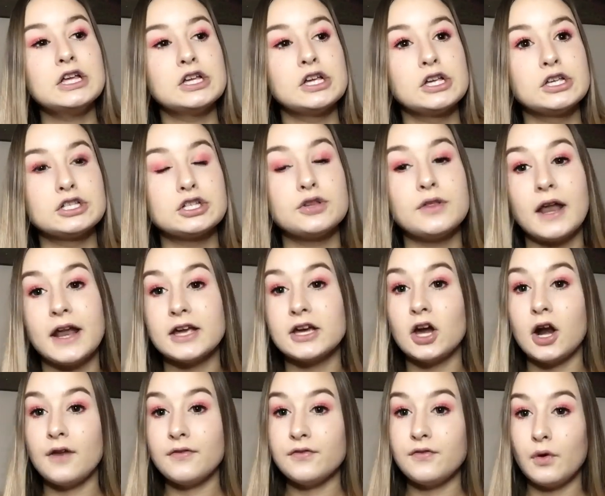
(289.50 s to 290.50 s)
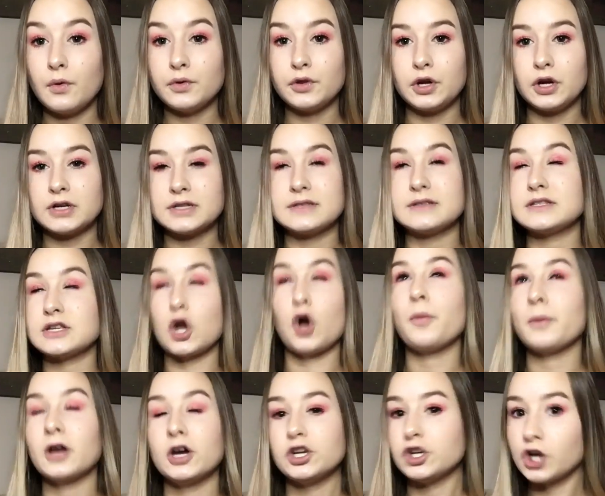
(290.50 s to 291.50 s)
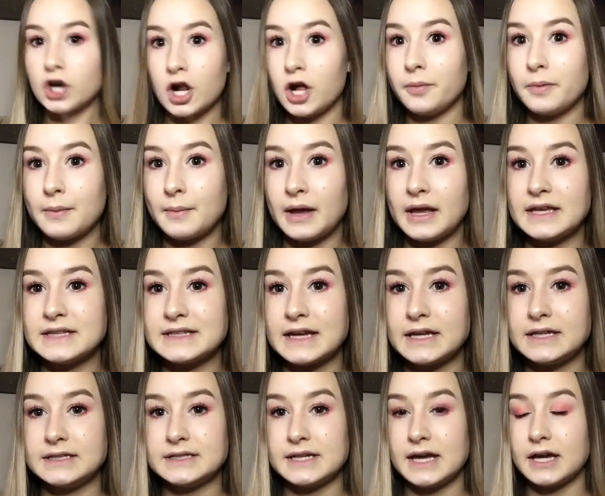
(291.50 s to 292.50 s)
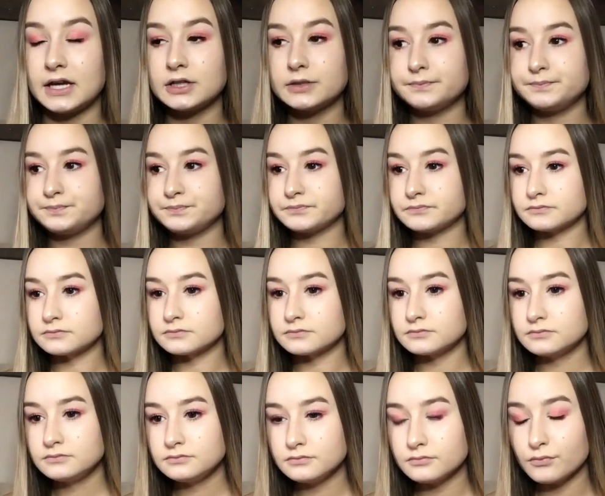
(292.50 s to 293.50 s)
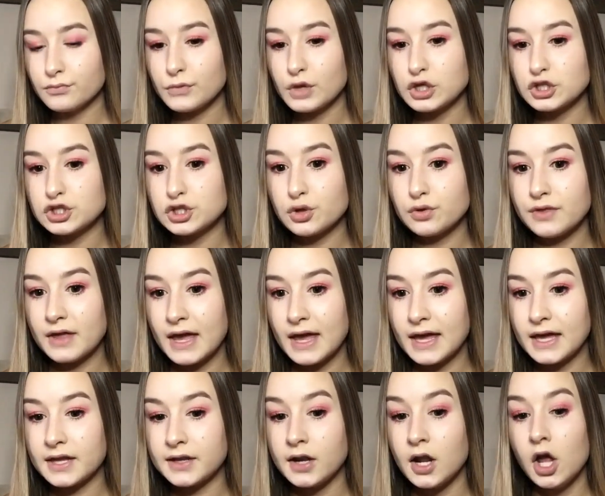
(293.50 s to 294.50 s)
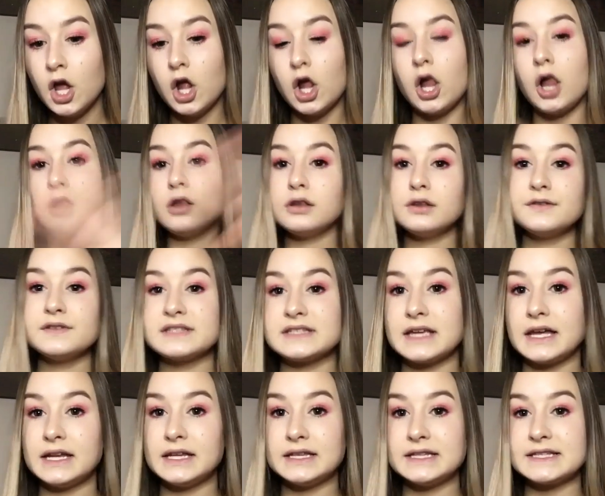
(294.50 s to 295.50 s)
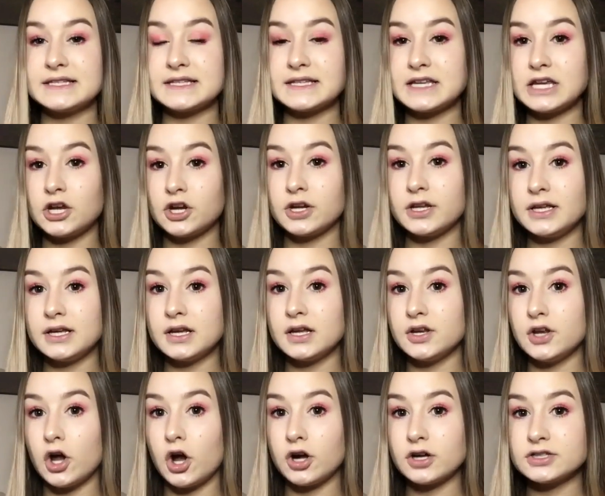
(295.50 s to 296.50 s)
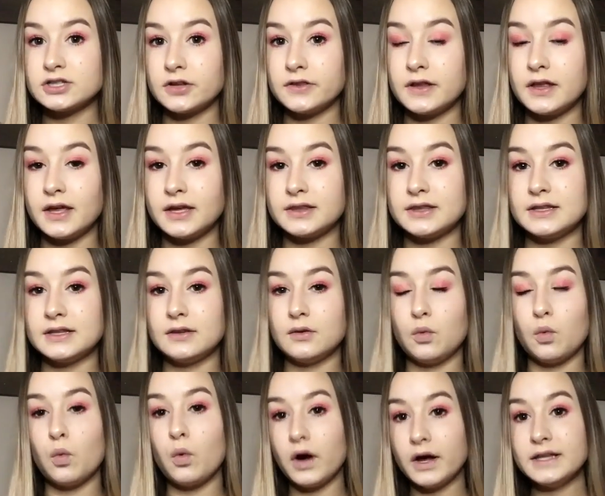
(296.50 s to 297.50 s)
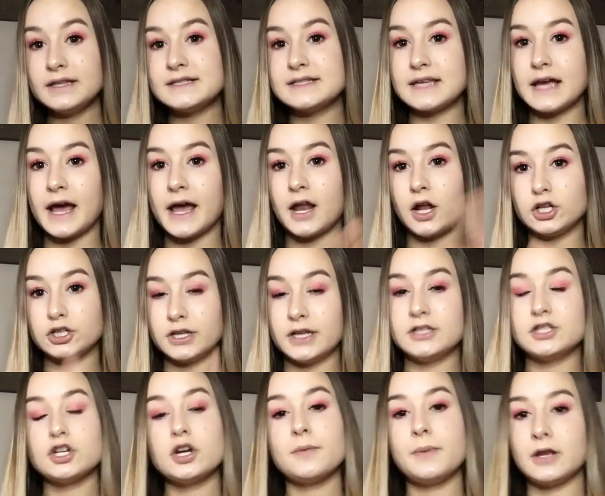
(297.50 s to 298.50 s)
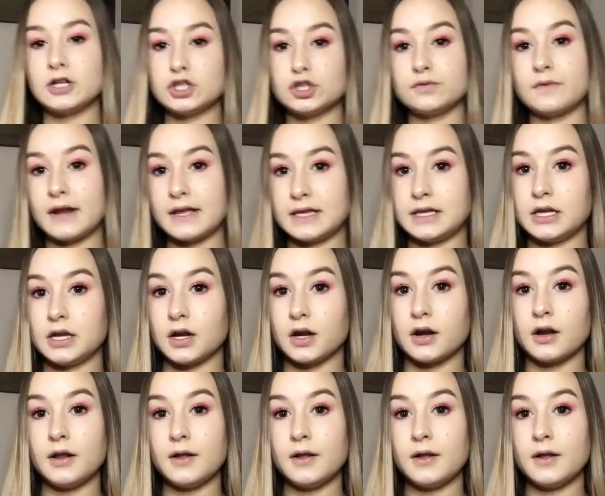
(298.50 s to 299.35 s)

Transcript: So then I got off the phone with her because I was like, oh my god, you're not helping my anxiety attack. So then all of a sudden the security knocks on the one side. I'll insert a picture right here